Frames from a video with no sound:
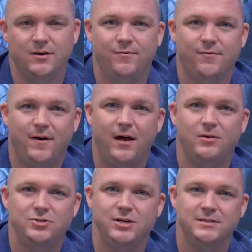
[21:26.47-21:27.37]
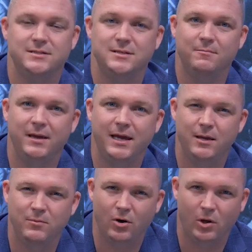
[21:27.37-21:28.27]
to follow Jesus, to make
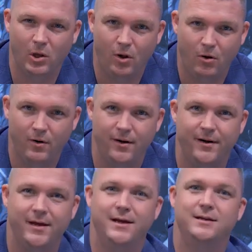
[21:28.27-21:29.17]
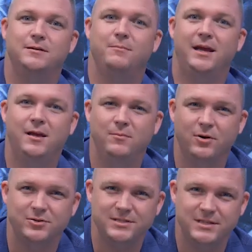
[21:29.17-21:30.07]
him your Lord, to make him
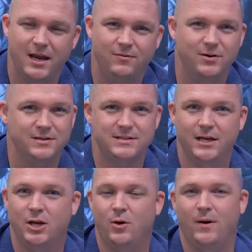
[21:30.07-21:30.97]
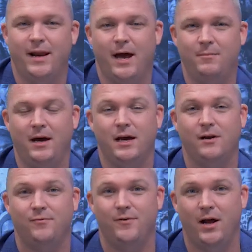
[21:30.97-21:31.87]
your Savior, to say, you know what? I'm not going
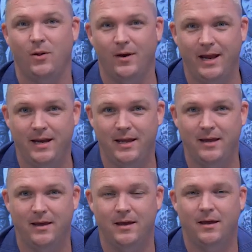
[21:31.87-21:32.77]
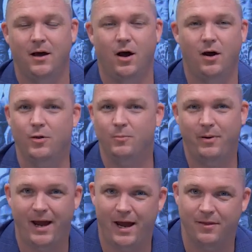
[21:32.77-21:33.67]
to follow any other
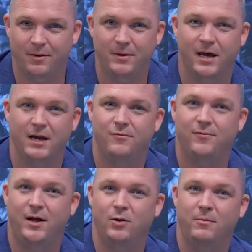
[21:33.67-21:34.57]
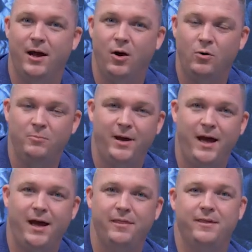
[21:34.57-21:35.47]
path. I'm not going to follow my own
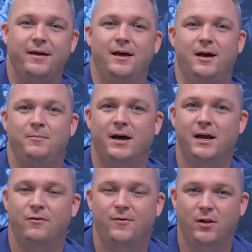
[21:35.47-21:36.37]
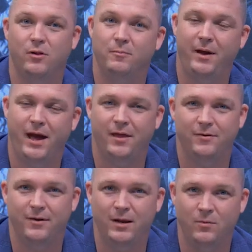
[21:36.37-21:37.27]
path. I'm not going to follow the path
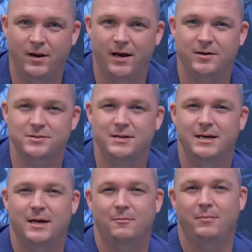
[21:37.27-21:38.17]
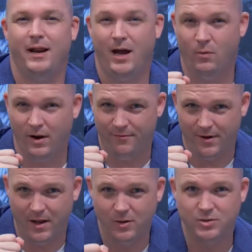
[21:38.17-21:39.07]
of anyone else. But I want to
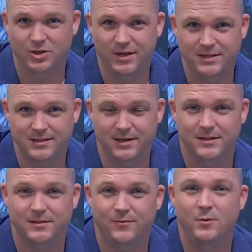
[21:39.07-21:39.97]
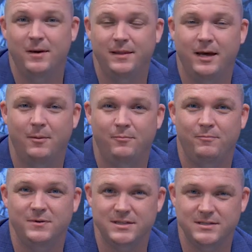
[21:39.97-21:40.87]
follow Jesus. If you made
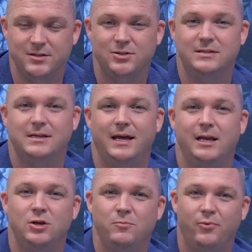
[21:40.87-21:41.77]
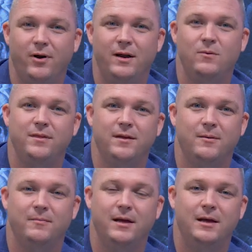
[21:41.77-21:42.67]
that decision today and you prayed with him,
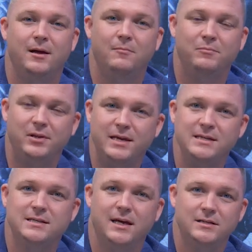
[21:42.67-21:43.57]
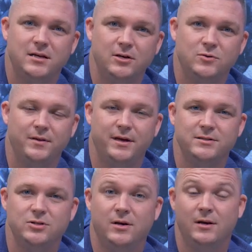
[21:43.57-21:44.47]
please get in touch with
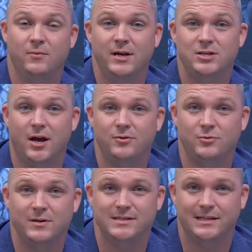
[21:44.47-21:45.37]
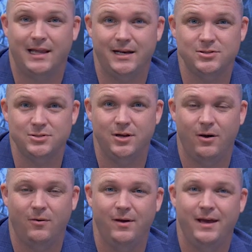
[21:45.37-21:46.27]
us. You can reach out to us and let us
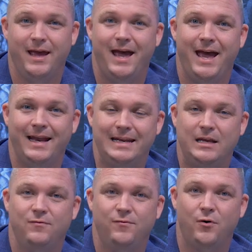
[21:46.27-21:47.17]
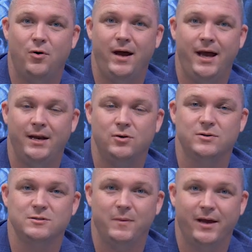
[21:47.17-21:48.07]
know at
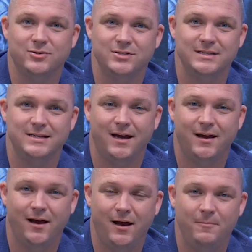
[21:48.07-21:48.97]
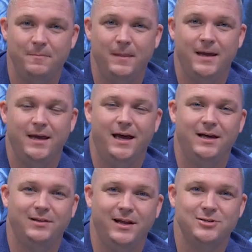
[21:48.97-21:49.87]
info@chrismikkelson.com
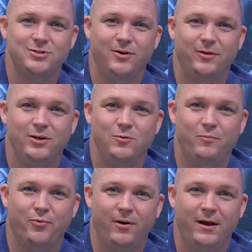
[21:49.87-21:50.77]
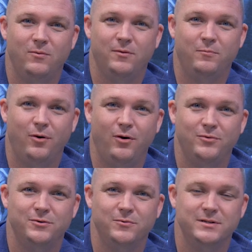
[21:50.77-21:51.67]
and let us know that you prayed with Paul
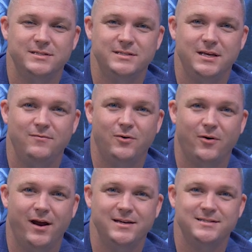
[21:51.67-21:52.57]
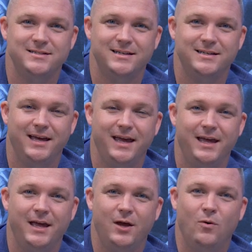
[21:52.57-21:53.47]
to receive Christ today.
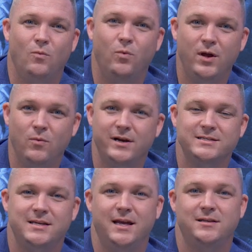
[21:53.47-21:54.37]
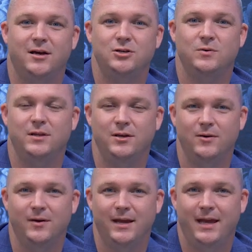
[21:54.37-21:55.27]
We want to stay in touch with
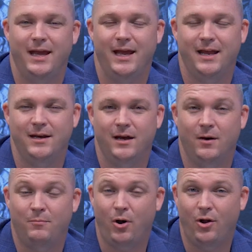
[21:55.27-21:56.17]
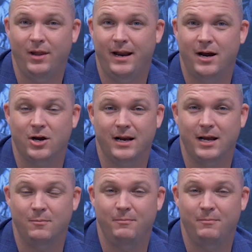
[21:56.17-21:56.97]
you. And Paul and I are going to come